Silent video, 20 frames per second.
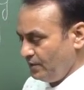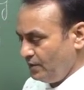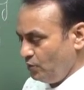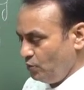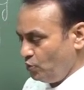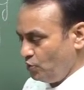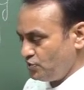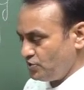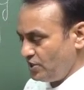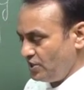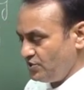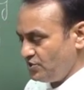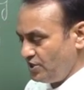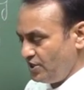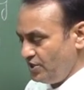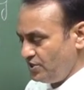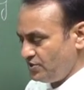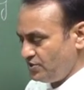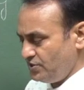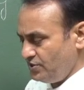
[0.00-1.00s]
Question
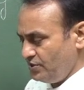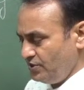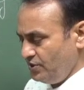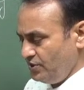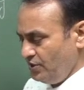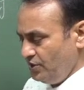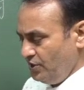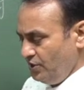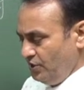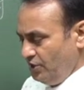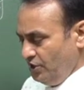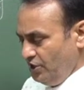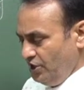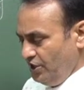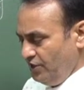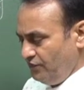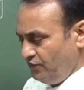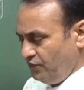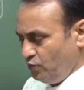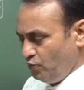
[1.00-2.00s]
says
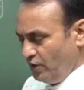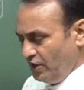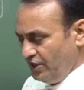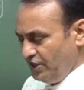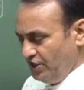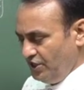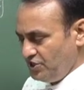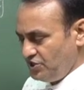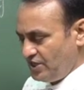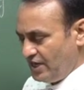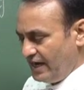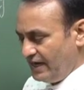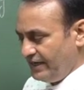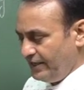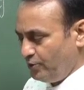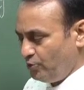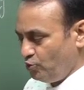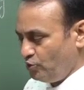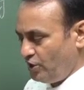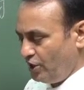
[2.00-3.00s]
if 1 is
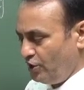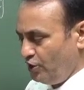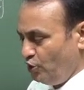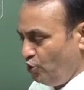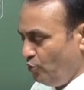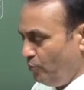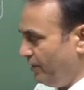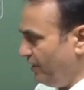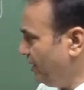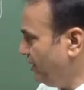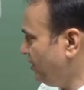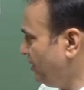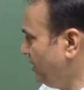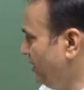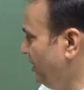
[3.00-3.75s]
added to the numerator,